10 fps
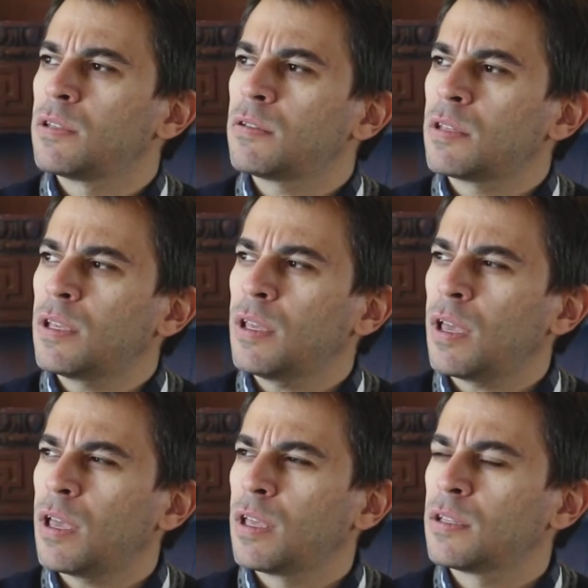duty,
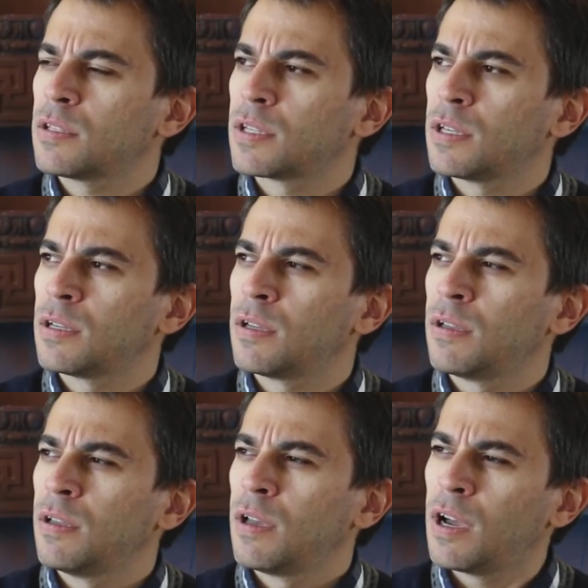and
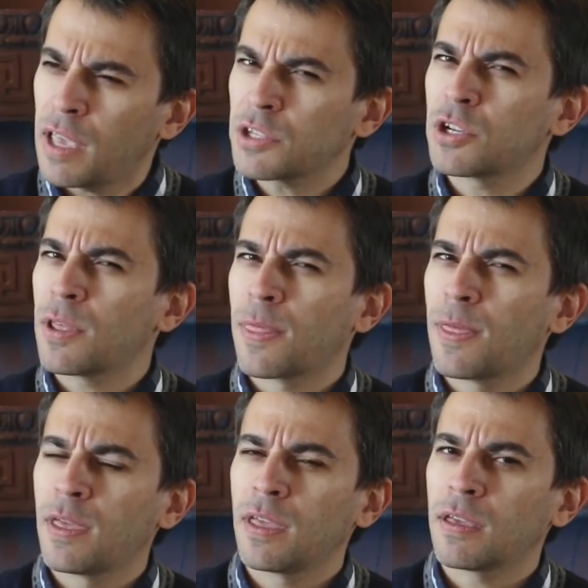I actually
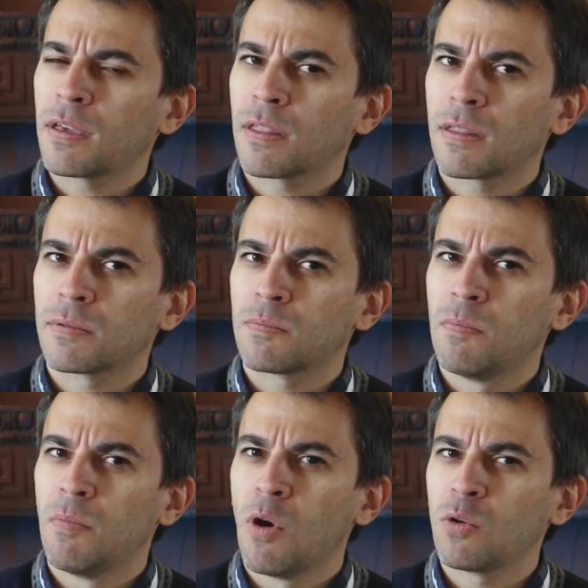think that
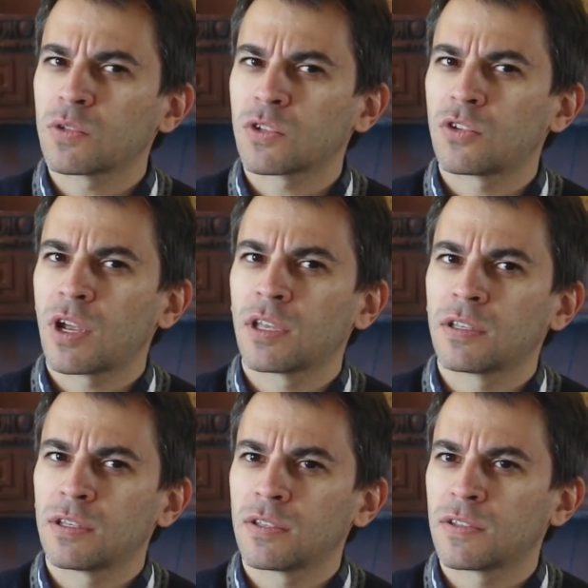most
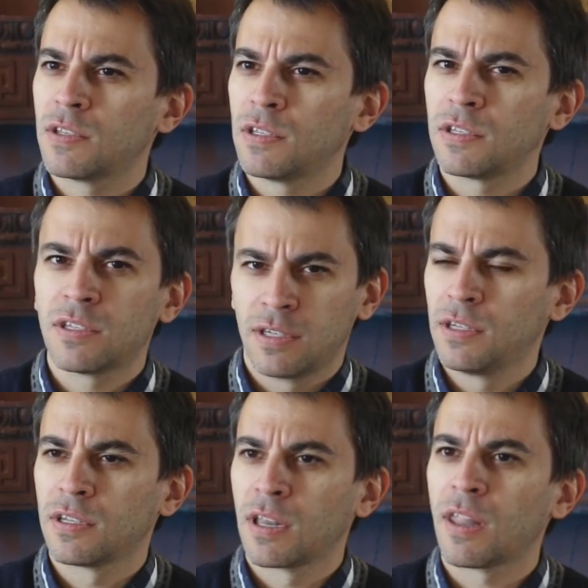writers
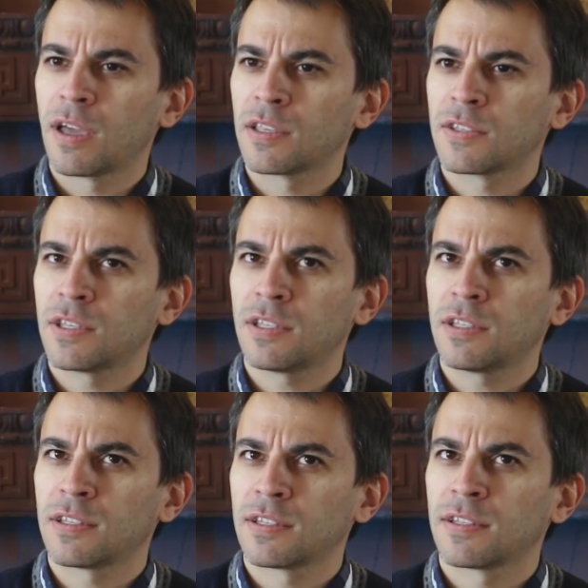internalize
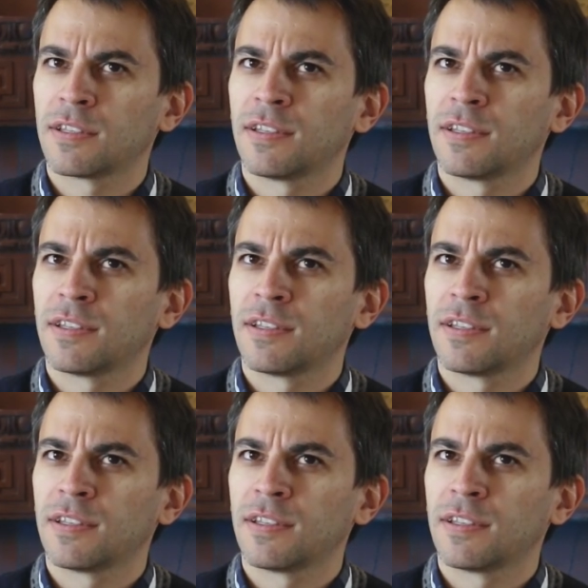it